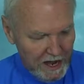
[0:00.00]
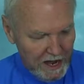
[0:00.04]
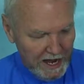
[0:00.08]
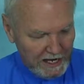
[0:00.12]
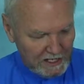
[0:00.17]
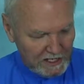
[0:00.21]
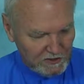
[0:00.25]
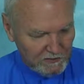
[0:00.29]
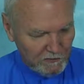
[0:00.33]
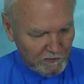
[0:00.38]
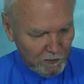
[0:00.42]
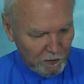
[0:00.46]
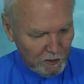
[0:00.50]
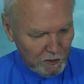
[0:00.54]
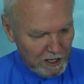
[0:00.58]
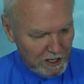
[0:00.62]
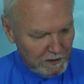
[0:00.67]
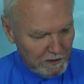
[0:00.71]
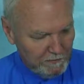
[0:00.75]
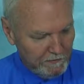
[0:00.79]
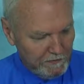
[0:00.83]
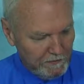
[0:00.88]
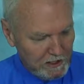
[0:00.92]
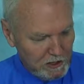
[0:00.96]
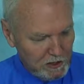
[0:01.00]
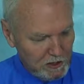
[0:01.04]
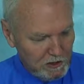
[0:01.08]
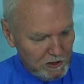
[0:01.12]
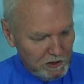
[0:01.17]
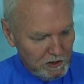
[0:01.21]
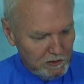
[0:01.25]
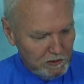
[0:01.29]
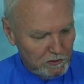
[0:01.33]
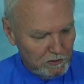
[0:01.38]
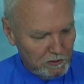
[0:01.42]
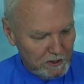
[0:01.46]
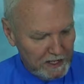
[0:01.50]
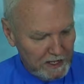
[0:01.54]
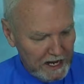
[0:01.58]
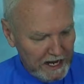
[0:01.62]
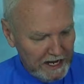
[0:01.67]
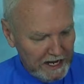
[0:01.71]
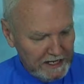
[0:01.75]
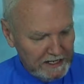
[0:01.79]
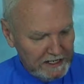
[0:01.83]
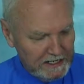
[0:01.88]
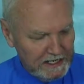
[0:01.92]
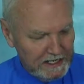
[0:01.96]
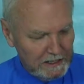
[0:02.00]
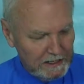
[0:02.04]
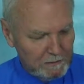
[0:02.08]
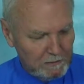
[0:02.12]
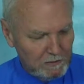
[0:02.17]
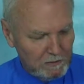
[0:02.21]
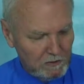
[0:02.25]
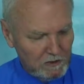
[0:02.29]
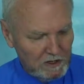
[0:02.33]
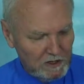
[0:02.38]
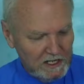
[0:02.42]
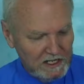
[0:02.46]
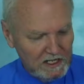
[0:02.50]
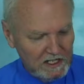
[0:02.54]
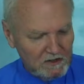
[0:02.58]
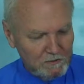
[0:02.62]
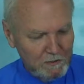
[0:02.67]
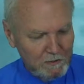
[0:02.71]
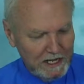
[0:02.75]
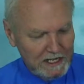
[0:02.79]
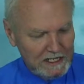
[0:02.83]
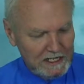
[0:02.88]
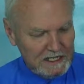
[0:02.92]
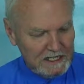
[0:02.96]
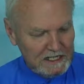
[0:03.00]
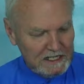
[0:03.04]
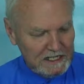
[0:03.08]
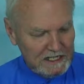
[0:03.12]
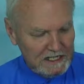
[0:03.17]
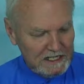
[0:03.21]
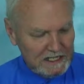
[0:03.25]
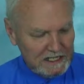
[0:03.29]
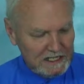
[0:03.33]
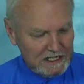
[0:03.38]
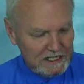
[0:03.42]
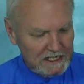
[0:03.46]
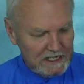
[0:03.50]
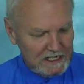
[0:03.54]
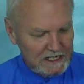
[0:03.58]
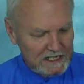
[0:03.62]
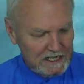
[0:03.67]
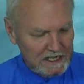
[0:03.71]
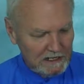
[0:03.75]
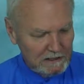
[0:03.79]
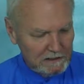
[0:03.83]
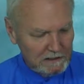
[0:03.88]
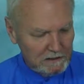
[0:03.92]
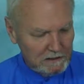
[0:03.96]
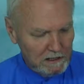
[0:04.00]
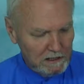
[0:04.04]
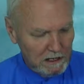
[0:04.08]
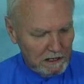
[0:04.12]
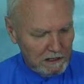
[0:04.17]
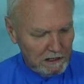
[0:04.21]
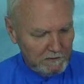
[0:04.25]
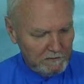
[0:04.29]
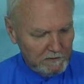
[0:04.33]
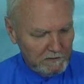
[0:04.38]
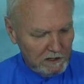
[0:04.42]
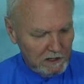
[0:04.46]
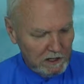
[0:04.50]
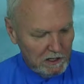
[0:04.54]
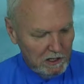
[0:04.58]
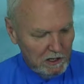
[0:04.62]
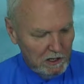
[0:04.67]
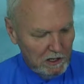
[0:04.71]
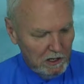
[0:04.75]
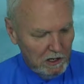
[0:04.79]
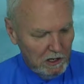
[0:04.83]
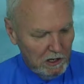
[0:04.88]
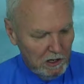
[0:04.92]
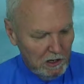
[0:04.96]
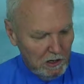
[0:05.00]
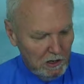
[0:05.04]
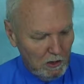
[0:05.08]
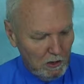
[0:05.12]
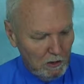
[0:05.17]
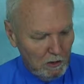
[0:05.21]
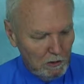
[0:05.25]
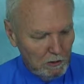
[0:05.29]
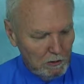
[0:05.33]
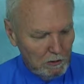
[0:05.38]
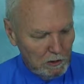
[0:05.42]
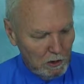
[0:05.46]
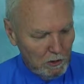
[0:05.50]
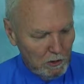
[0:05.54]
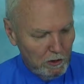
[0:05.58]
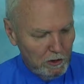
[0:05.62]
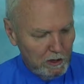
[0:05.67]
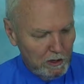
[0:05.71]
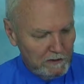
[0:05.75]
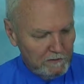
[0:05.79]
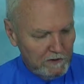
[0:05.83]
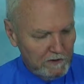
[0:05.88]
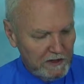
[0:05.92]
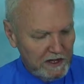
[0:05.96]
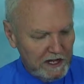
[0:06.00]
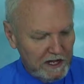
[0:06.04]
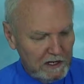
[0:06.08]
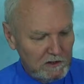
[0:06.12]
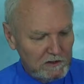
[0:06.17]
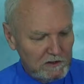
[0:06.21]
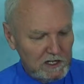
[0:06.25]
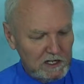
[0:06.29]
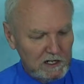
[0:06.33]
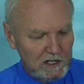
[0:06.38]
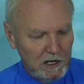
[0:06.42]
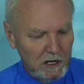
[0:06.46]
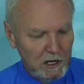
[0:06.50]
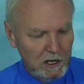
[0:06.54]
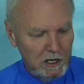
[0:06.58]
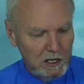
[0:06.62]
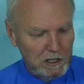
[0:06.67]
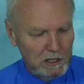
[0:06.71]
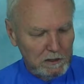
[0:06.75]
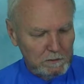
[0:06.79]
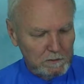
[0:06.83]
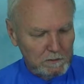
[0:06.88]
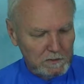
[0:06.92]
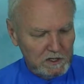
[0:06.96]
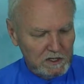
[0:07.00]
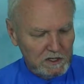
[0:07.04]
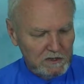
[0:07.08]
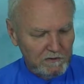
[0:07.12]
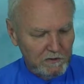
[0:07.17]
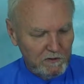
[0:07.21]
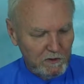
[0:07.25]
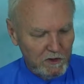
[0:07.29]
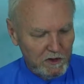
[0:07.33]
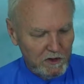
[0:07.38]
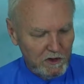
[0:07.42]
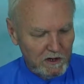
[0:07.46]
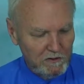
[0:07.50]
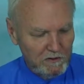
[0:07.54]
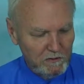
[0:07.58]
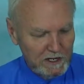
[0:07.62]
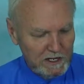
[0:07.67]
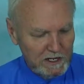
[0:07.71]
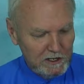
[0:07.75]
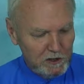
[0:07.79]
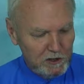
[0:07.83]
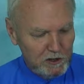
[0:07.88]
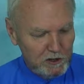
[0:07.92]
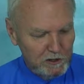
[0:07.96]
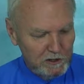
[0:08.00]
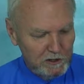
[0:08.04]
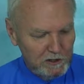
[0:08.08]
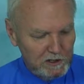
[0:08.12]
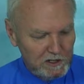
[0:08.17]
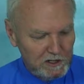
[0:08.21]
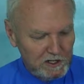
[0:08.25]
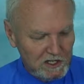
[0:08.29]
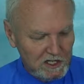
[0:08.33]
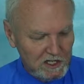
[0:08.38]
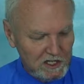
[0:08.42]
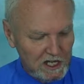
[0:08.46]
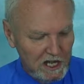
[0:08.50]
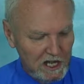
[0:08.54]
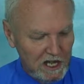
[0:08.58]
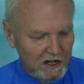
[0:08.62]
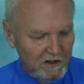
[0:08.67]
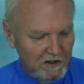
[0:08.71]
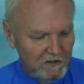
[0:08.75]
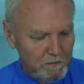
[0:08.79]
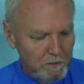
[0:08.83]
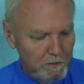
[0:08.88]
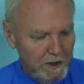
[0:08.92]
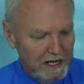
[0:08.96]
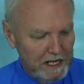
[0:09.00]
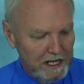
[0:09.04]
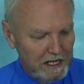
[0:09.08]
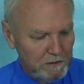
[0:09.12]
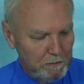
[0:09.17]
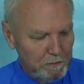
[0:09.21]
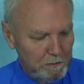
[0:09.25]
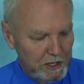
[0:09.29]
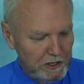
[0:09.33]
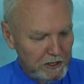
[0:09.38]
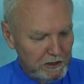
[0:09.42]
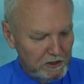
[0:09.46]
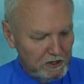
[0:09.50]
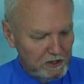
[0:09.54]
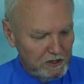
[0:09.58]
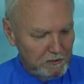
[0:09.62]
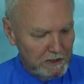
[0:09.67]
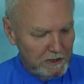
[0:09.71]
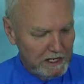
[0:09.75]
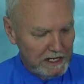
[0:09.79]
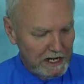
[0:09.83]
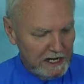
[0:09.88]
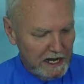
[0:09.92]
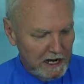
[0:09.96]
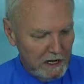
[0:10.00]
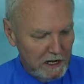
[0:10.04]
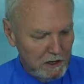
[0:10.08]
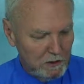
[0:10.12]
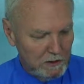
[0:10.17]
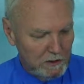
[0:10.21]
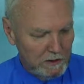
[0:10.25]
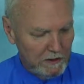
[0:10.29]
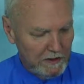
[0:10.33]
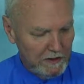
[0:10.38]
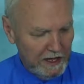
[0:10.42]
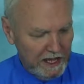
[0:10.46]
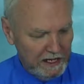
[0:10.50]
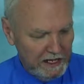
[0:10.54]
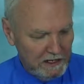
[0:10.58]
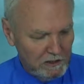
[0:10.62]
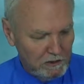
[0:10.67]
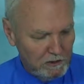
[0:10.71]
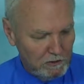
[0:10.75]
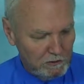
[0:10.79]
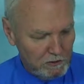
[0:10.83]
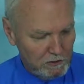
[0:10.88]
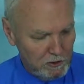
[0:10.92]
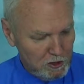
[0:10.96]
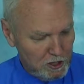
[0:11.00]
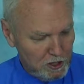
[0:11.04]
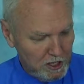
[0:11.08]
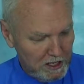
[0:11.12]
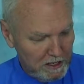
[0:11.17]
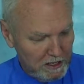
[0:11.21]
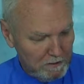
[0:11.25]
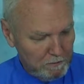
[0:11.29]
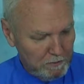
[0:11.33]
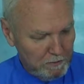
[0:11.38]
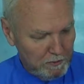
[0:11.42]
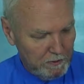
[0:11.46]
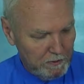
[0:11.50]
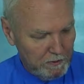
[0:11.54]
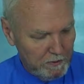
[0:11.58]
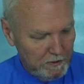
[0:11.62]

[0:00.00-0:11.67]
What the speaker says: As forearmed Vishnu, diademed, his mace and discus held aloft, O Lord of 1,000 arms, for the reassurance of many appear to me now in that known shape.